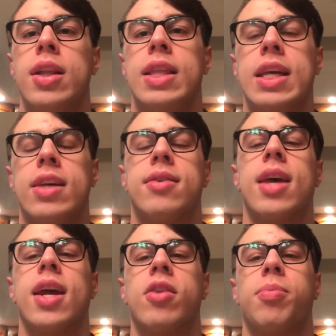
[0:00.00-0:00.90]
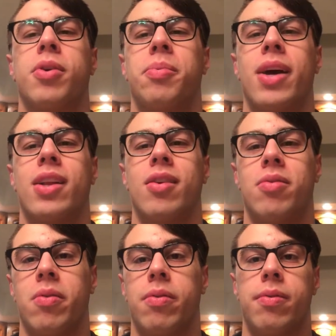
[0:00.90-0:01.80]
the science
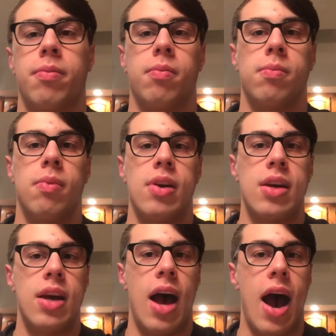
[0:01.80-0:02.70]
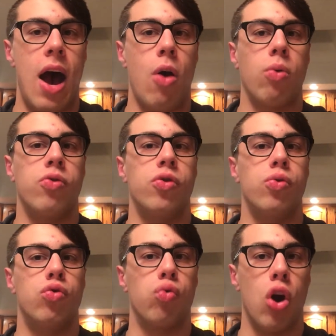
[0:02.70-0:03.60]
perspective of how to
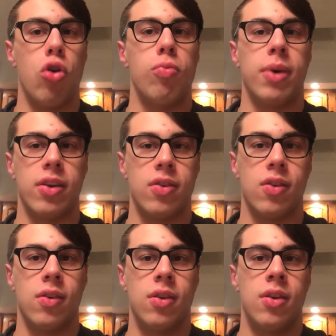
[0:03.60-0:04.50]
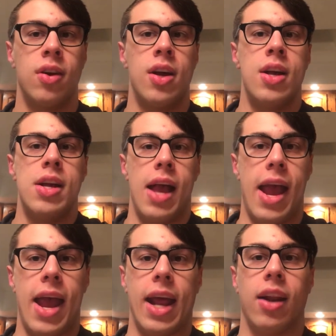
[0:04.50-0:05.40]
grow muscle
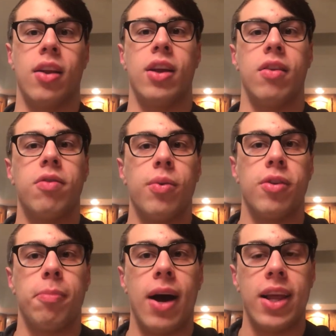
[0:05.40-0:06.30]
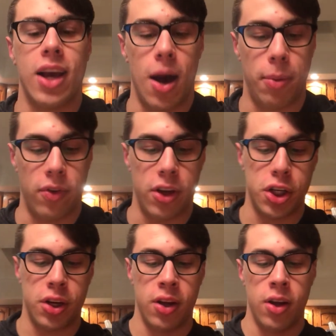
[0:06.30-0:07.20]
and influence body
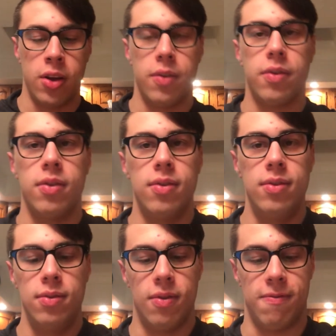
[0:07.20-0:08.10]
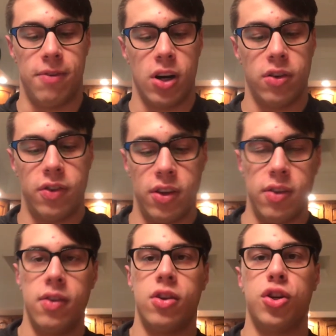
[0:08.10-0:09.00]
composition
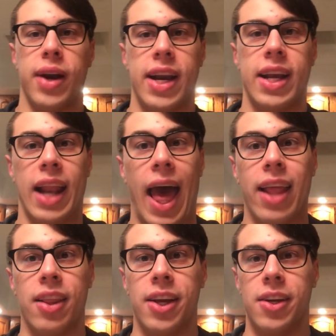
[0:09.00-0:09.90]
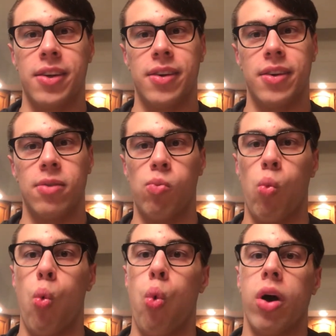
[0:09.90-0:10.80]
versus training an athlete.
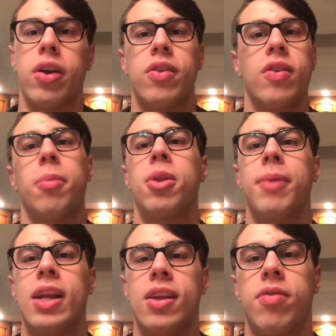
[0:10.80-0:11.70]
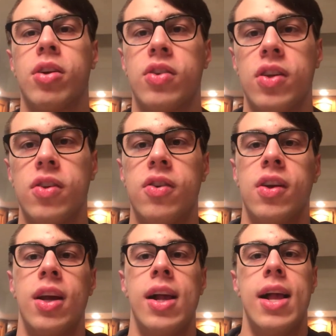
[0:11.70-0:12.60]
What are some of the main differences,
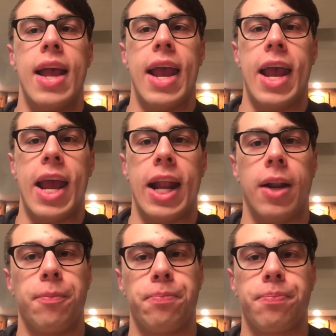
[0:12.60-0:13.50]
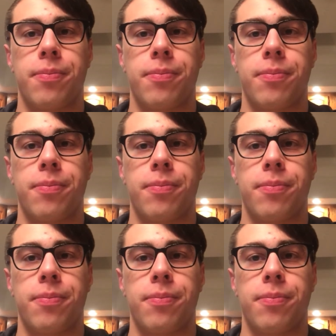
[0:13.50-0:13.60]
and